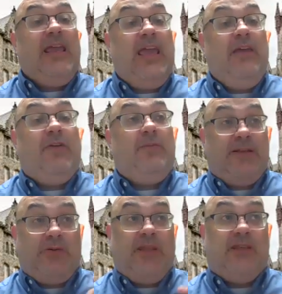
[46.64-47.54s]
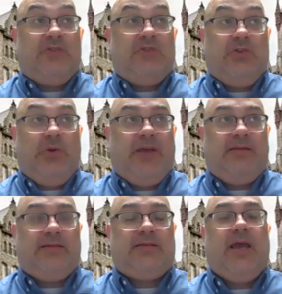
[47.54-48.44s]
even between the
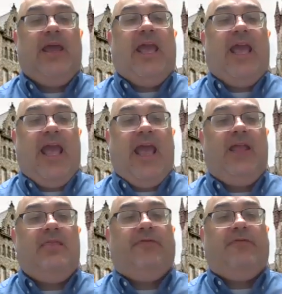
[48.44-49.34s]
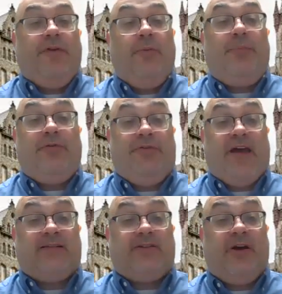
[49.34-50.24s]
students and the full
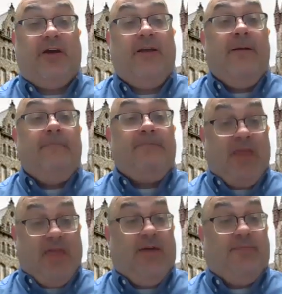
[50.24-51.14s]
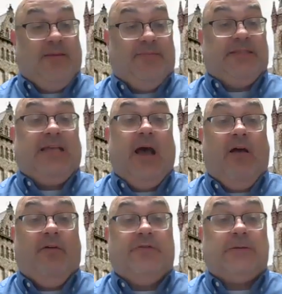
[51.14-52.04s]
professor
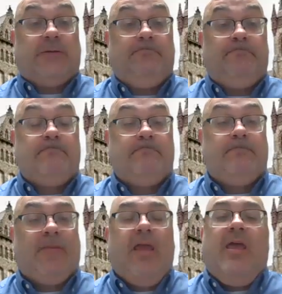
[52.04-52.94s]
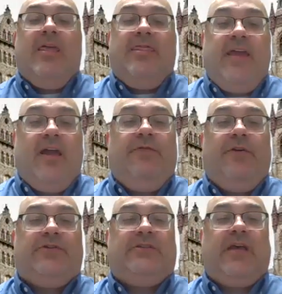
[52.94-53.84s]
themselves. Think of
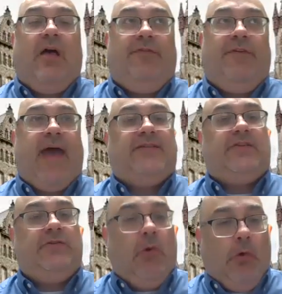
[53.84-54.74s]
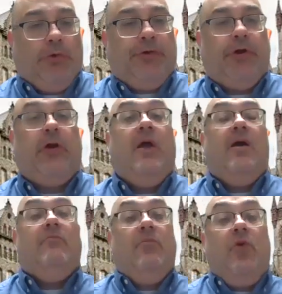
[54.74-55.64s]
yourself as an older,
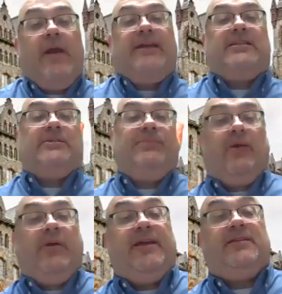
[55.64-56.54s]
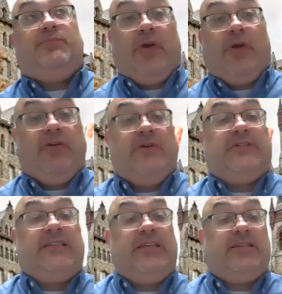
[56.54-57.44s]
more experienced brother or
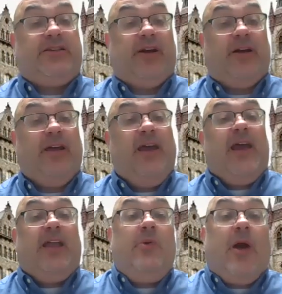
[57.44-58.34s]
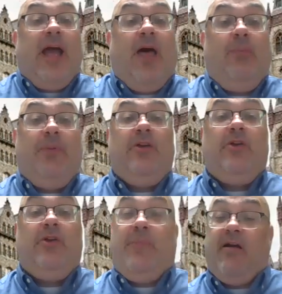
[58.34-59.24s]
sister, and you are helping
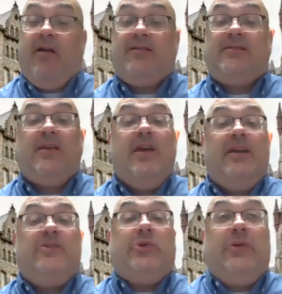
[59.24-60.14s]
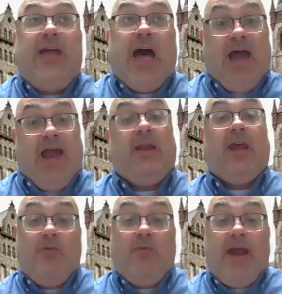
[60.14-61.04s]
your parents to guide
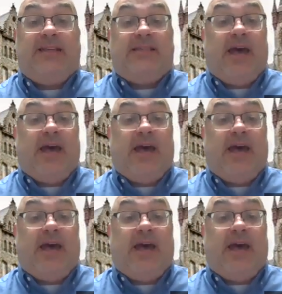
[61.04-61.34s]
and raise